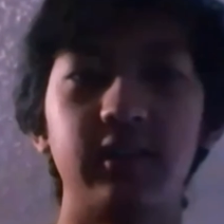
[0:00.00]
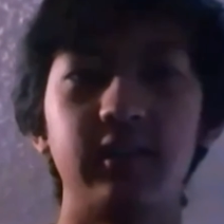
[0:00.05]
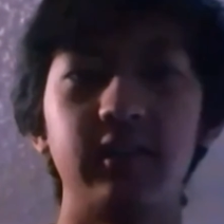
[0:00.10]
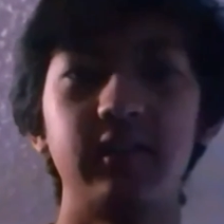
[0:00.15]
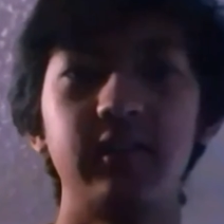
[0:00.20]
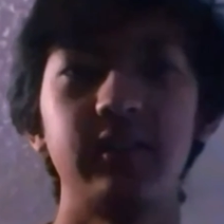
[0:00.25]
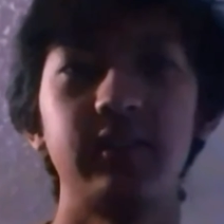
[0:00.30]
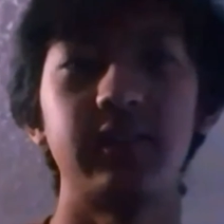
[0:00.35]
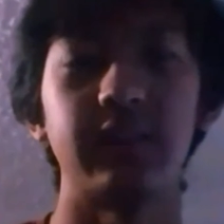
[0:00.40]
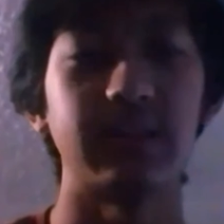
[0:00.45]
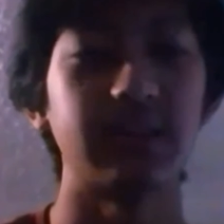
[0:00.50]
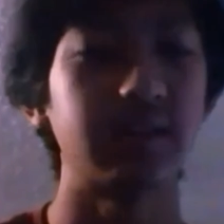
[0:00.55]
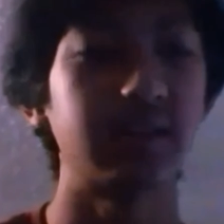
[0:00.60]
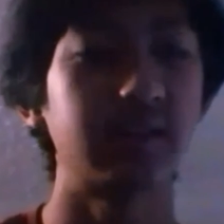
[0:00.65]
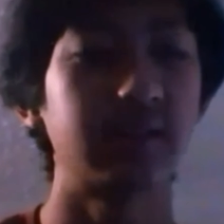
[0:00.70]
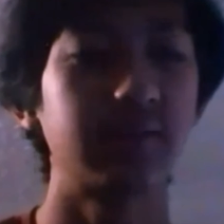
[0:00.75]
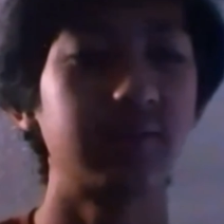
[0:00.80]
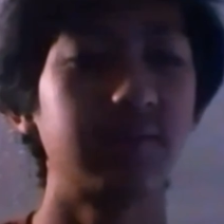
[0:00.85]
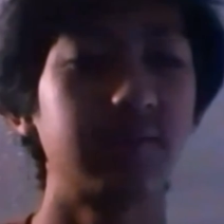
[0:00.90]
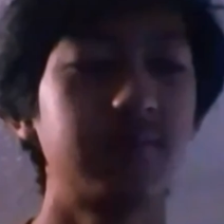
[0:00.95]
and
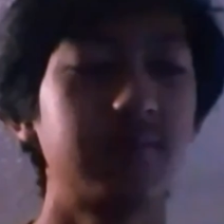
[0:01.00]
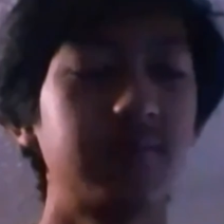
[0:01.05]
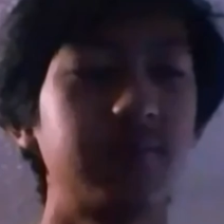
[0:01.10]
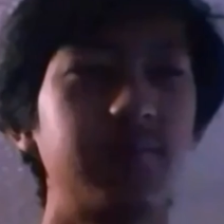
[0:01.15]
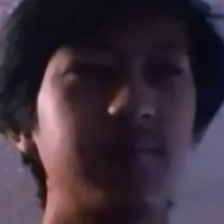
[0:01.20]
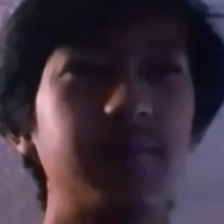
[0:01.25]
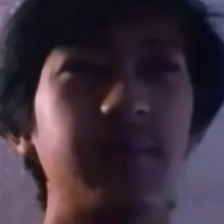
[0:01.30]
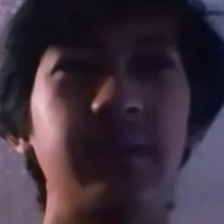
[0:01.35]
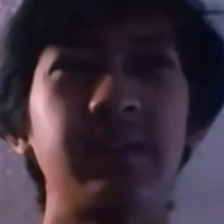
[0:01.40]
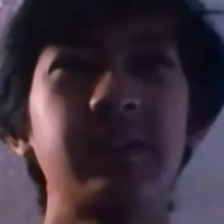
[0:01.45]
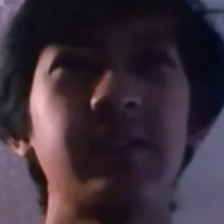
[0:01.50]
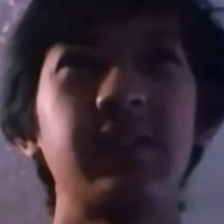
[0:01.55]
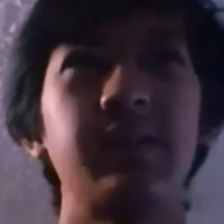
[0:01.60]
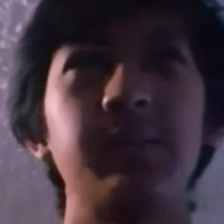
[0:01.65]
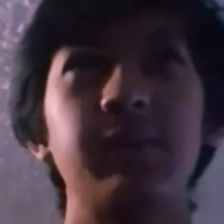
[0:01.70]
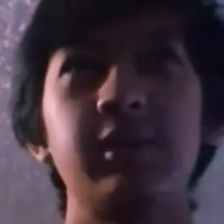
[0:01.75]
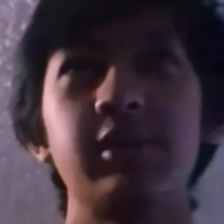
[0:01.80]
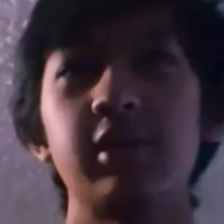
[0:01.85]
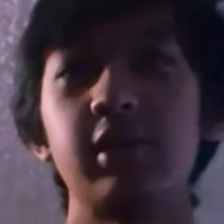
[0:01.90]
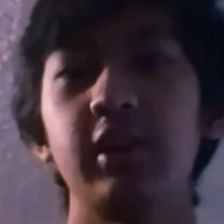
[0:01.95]
that's
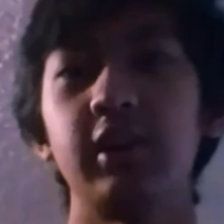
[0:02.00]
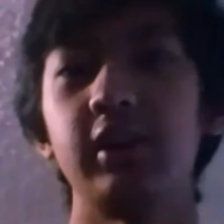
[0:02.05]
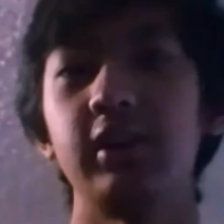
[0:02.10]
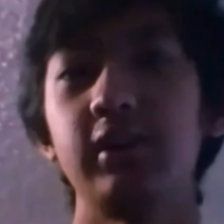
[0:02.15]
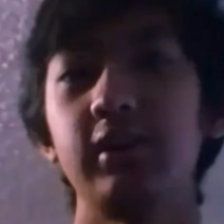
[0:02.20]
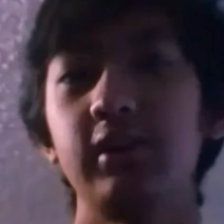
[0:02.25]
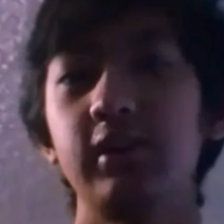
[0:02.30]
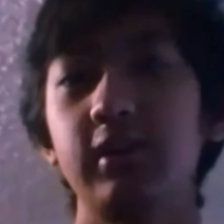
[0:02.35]
basically much